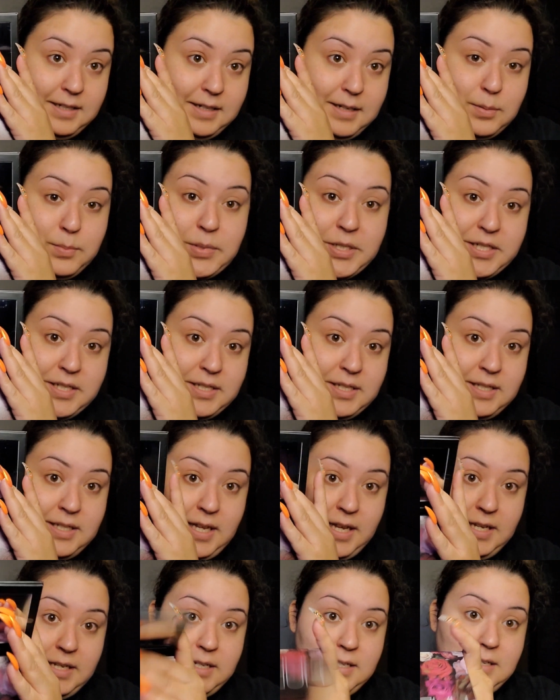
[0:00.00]
I'm just
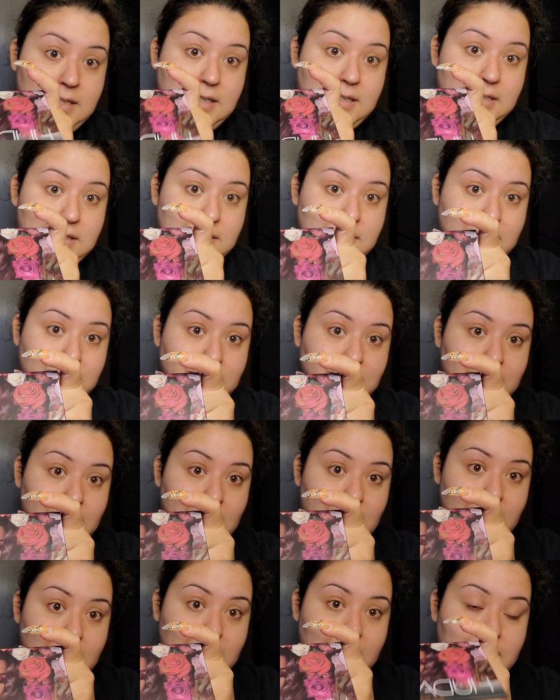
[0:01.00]
saying, girl.
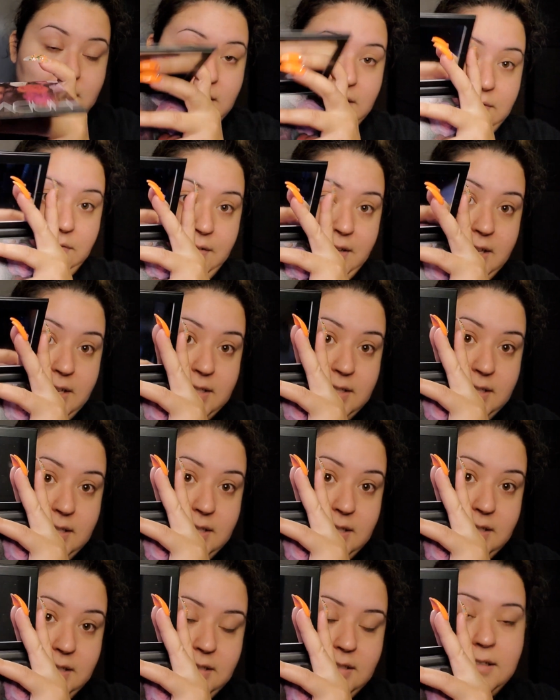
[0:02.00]
Like, your face
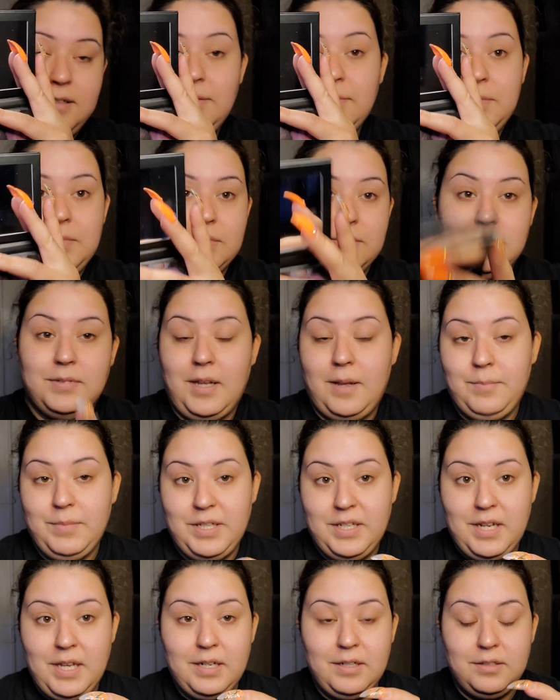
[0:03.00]
in, I
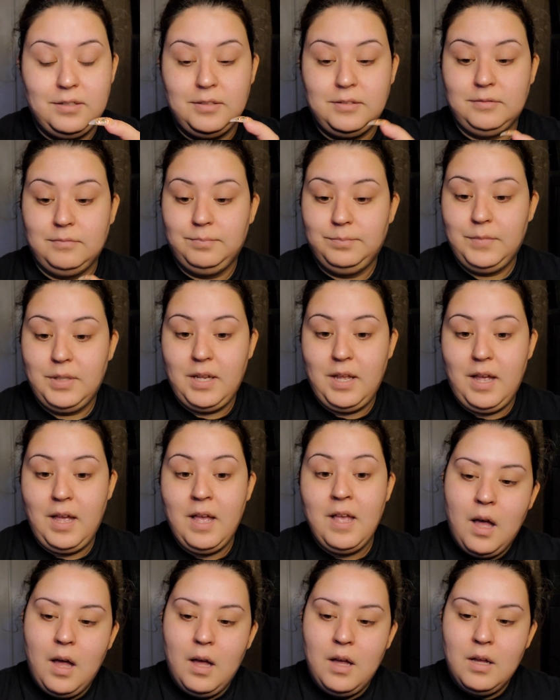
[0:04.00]
mean, I don't know.
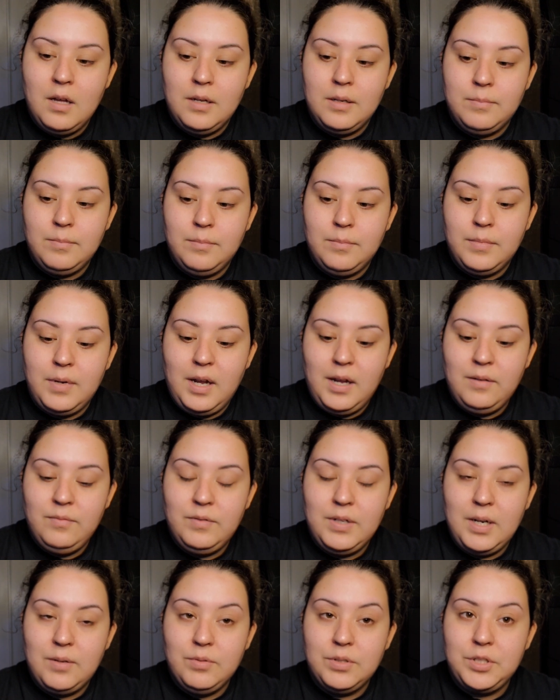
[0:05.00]
I've
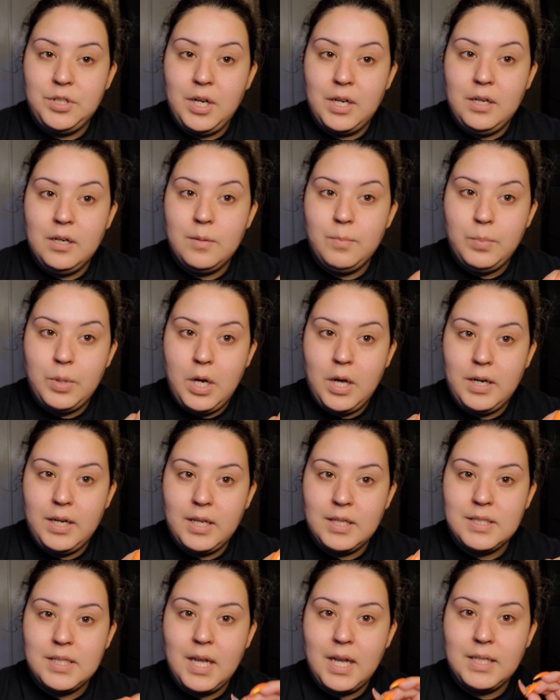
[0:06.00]
never tried her
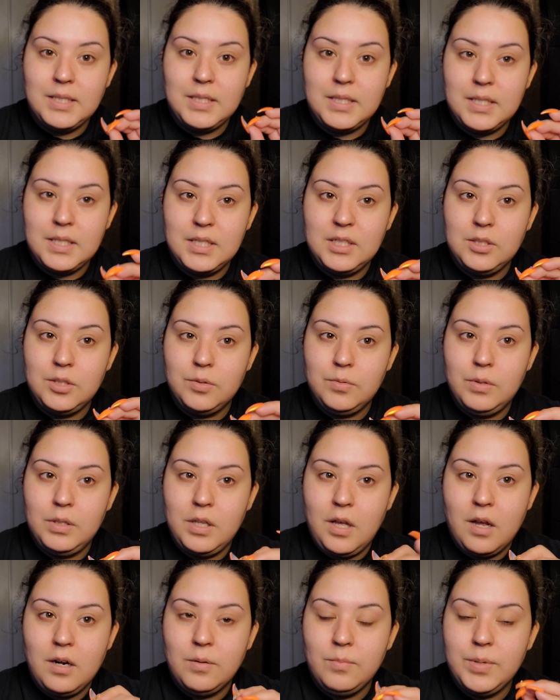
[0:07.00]
products. I did do a
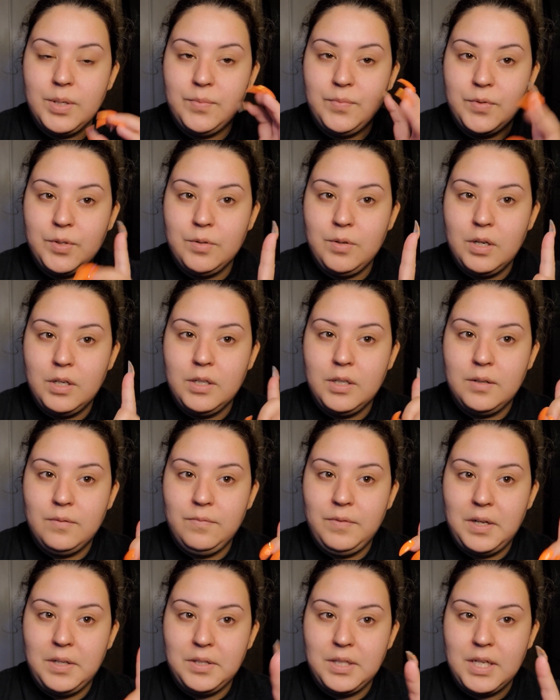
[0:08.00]
lot of review on the
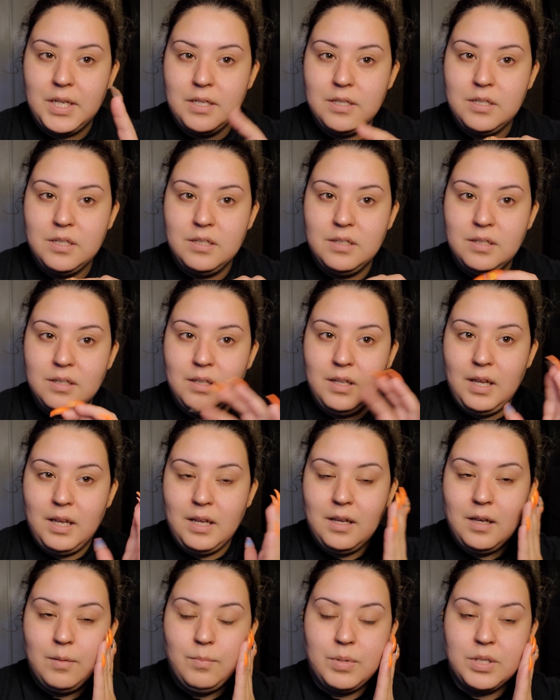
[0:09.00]
foundation and like
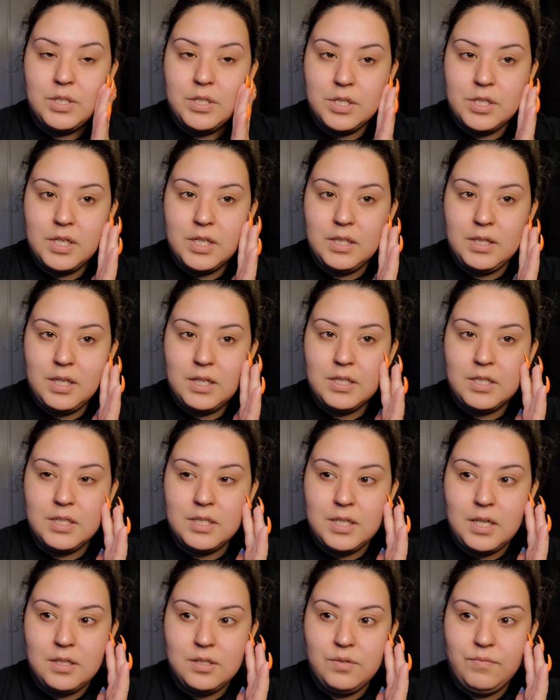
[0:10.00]
a bunch of shit that she
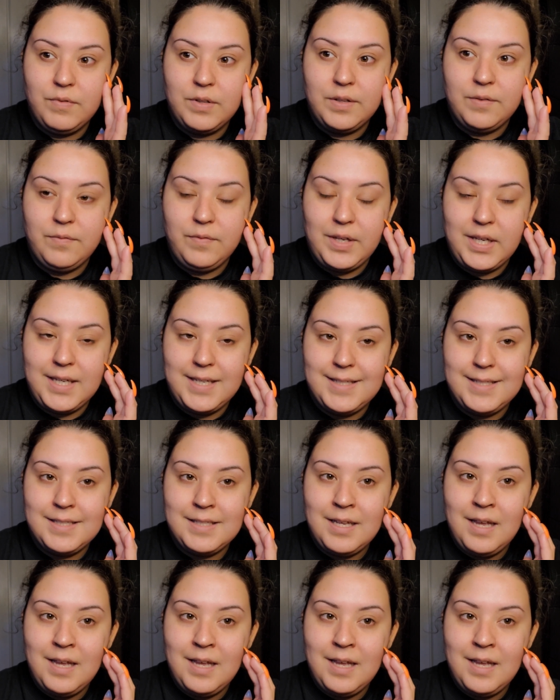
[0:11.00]
sells for the face.